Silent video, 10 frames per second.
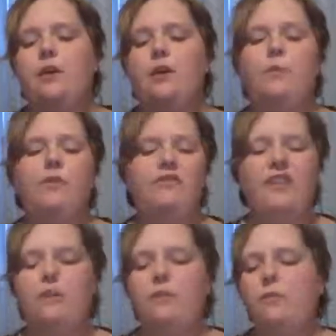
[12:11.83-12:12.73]
what
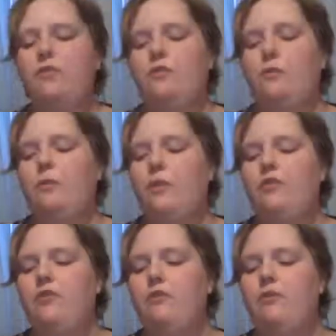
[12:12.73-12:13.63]
videos we should be
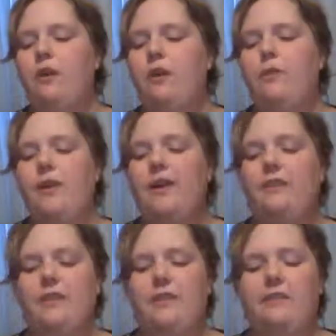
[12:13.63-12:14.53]
watching for that week
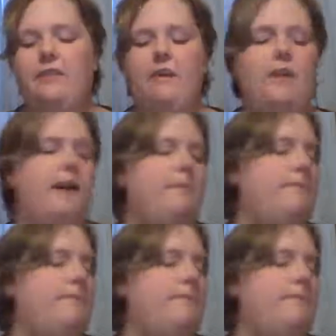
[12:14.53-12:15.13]
and things like that.